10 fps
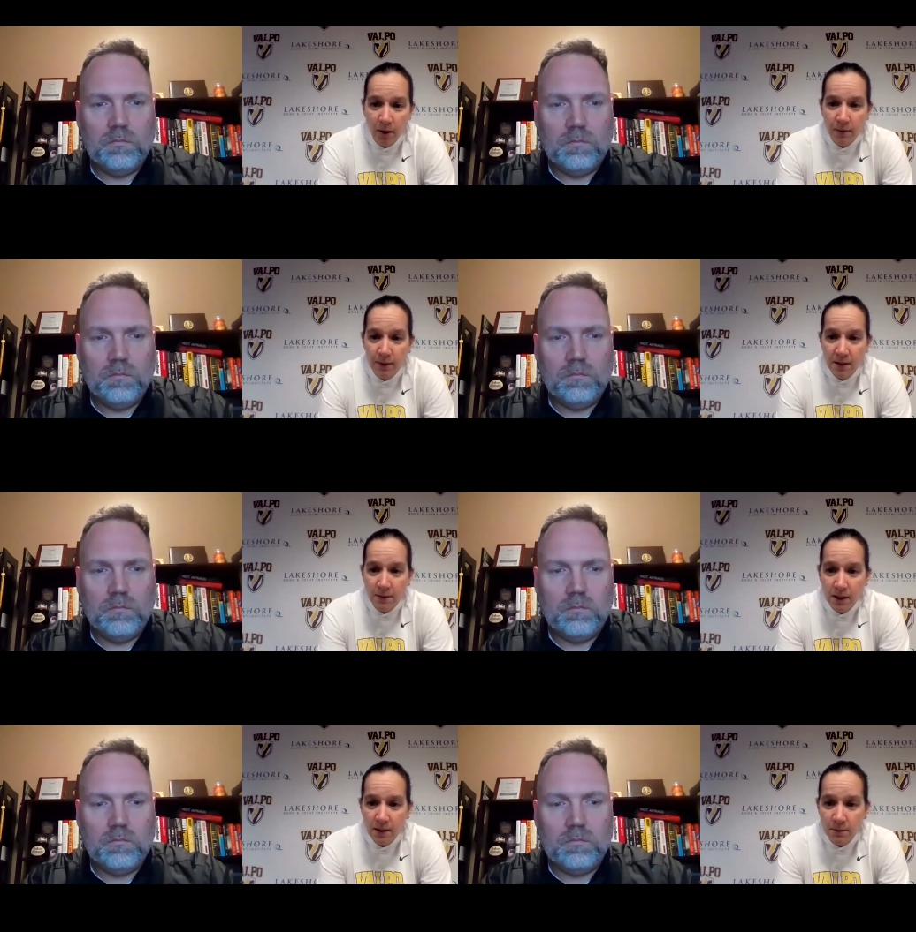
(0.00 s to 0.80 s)
Speaker 1: tomorrow. We
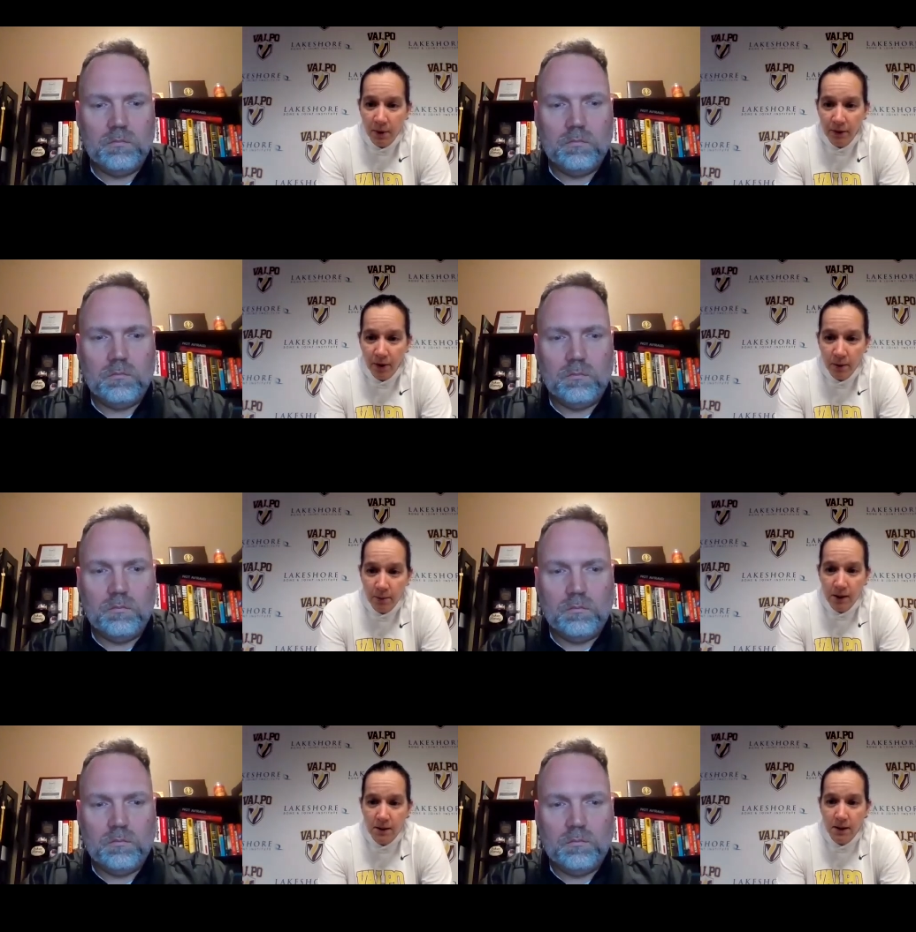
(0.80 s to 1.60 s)
had some kids above
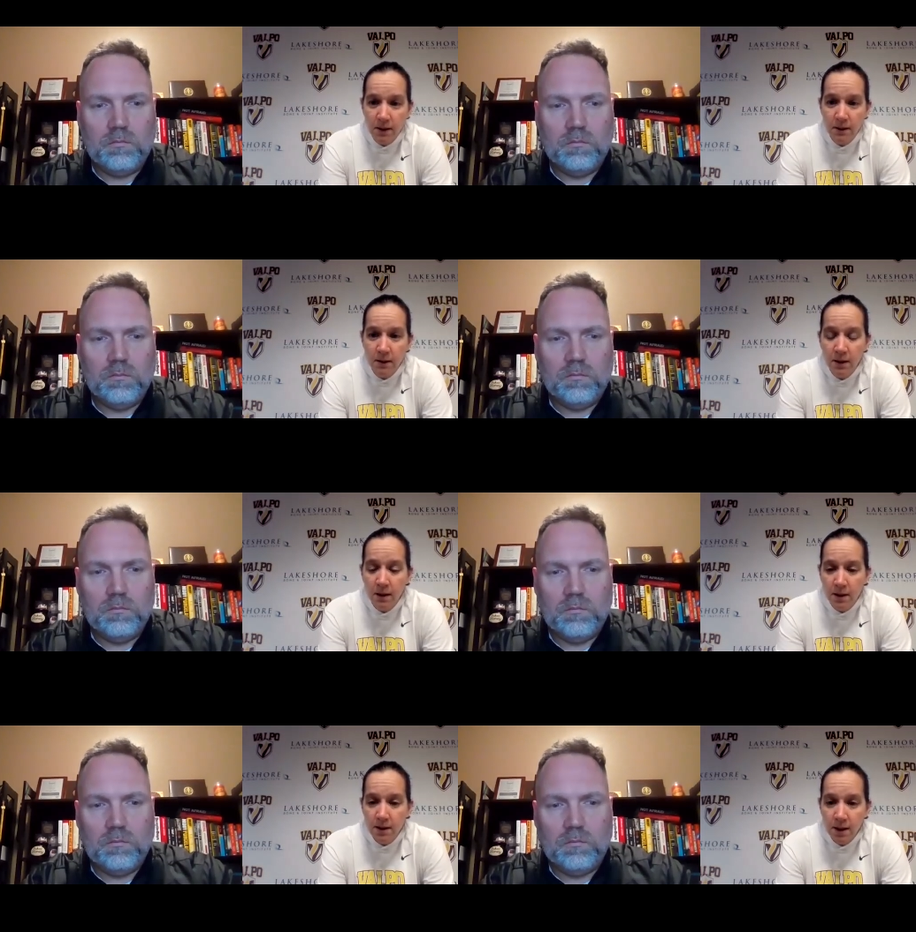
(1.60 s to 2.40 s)
30 minutes again
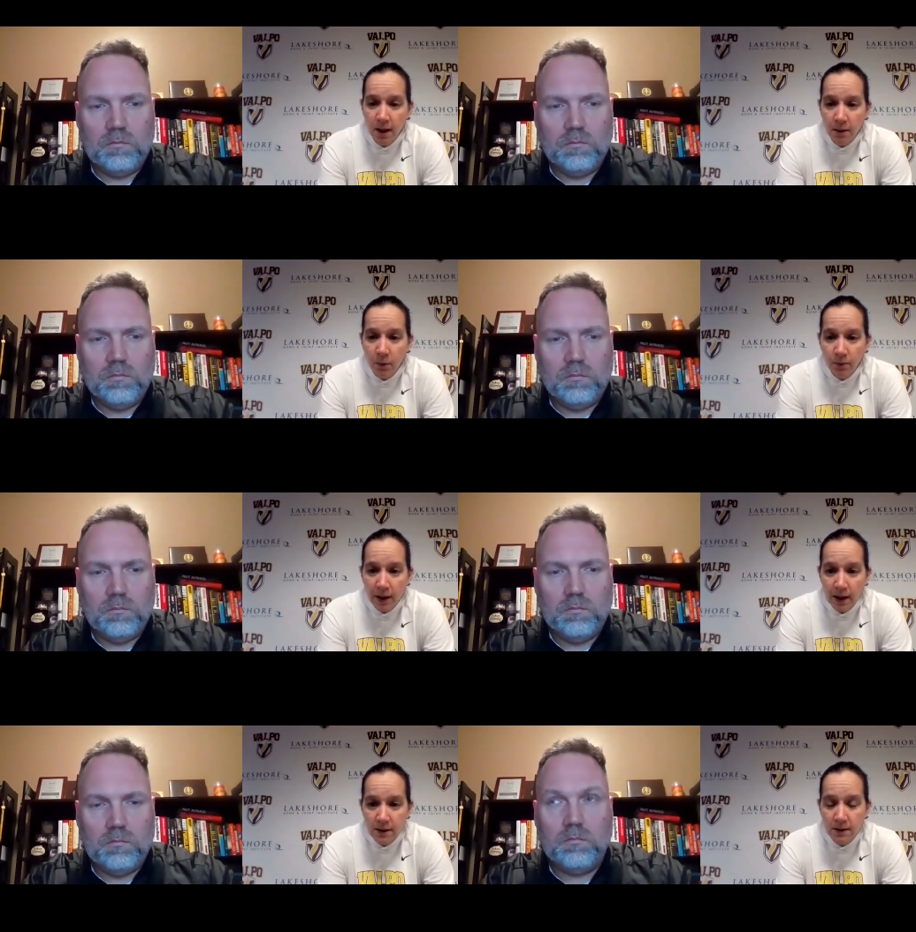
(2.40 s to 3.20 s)
today. We'll
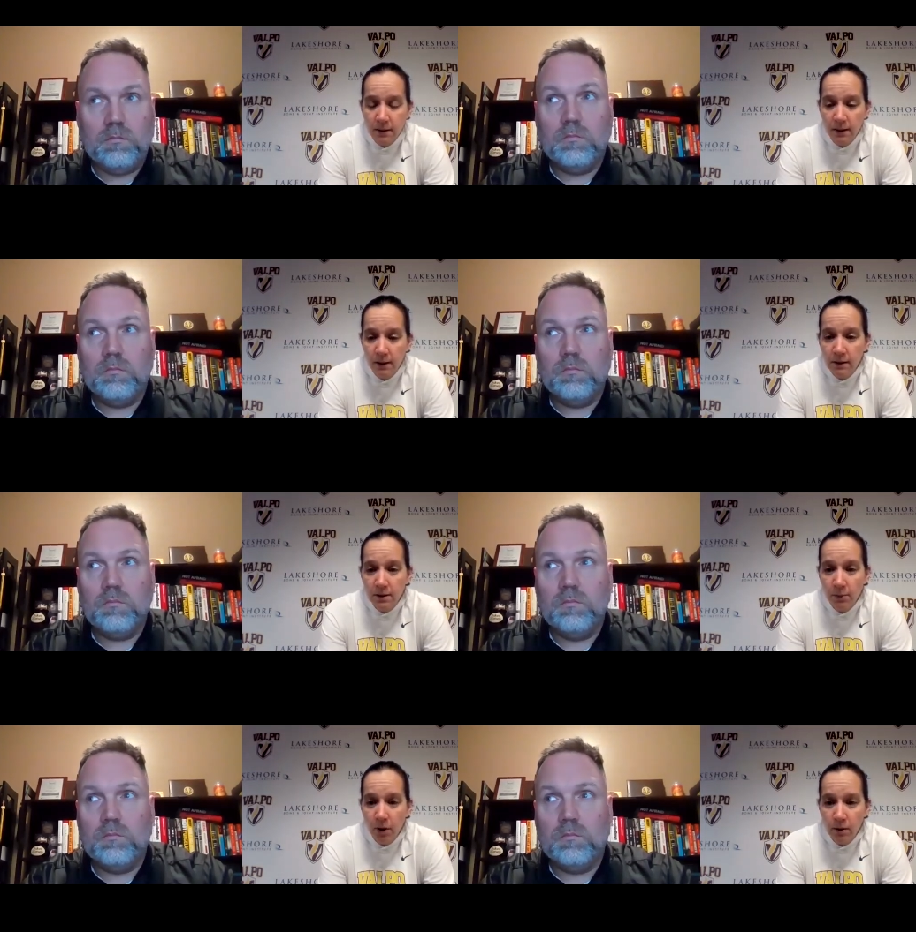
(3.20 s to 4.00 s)
rest uh,
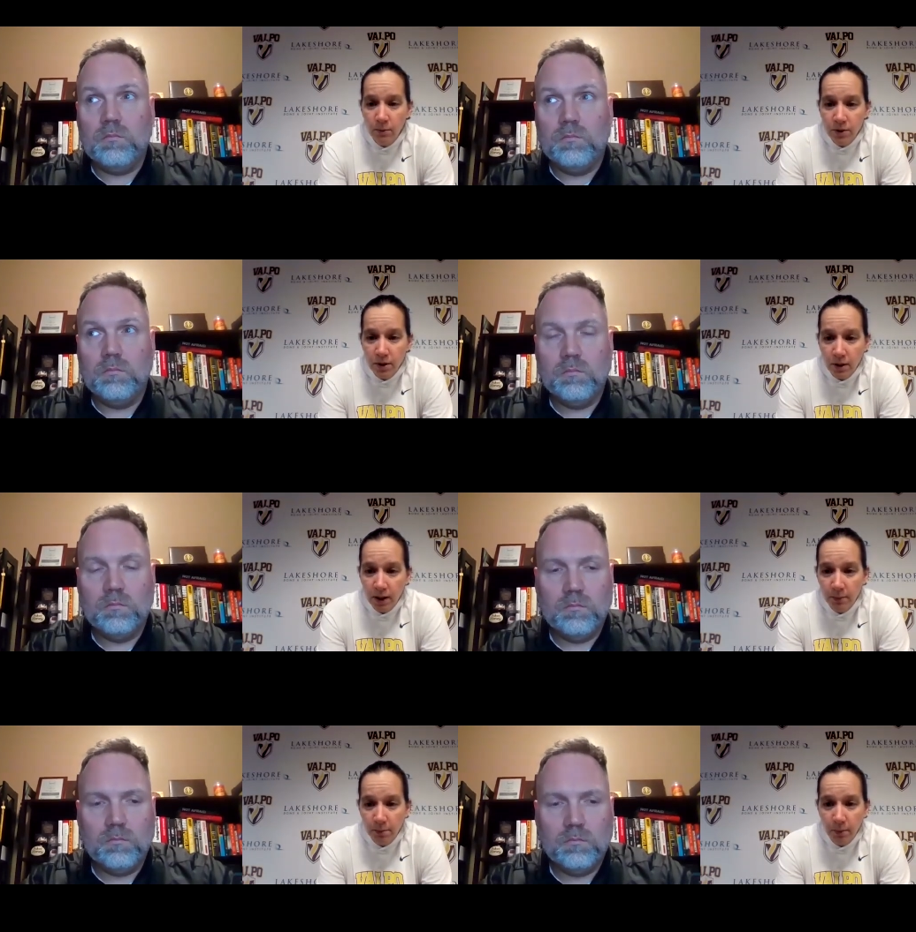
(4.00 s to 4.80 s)
tomorrow. We'll
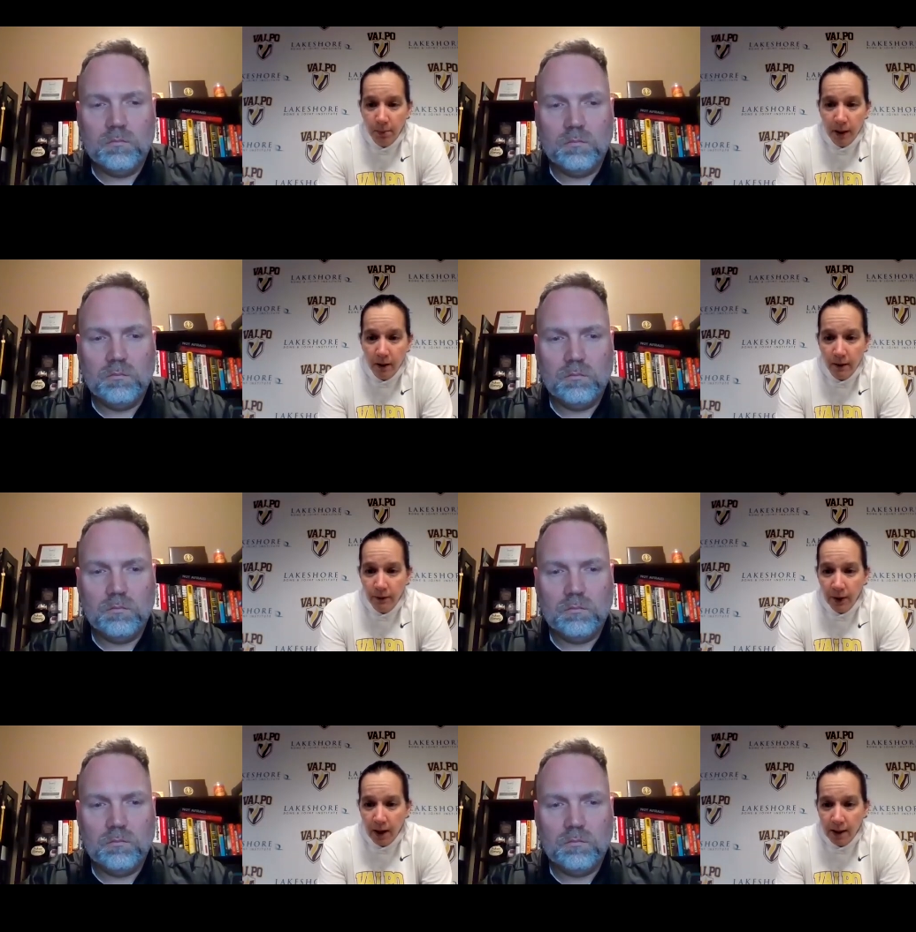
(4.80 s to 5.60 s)
start getting prepared
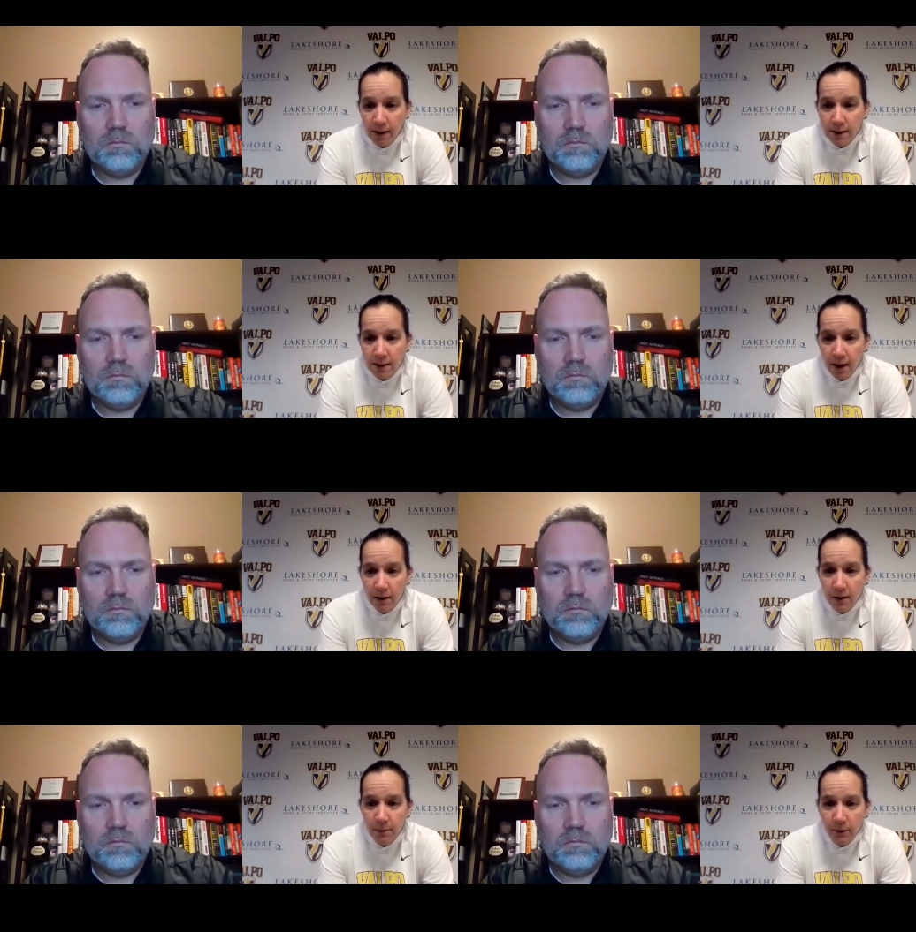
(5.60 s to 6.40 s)
on Friday and
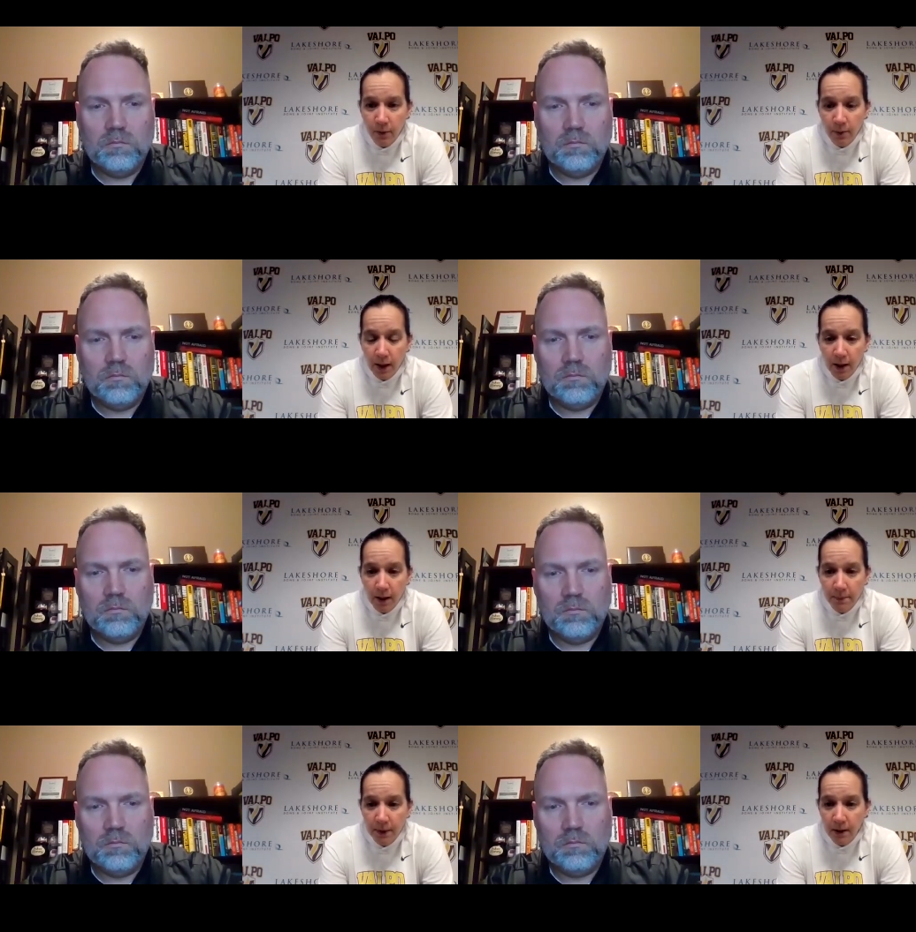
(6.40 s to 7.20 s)
Saturday before we
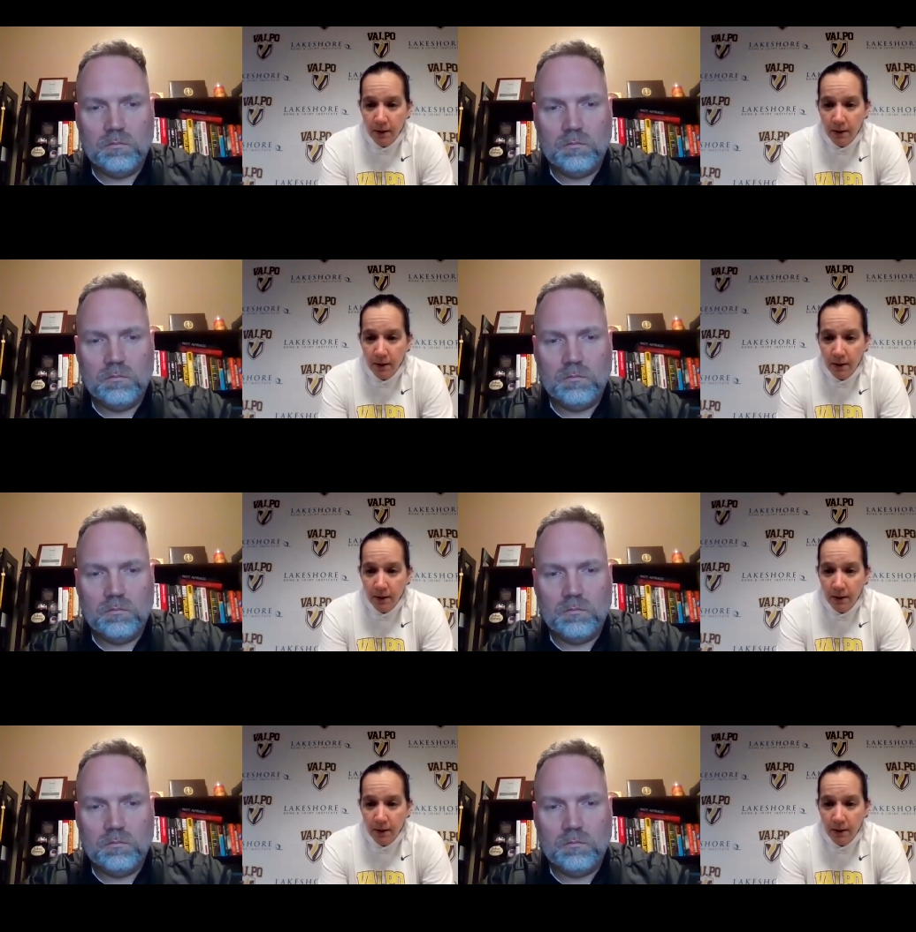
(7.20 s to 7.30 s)
head up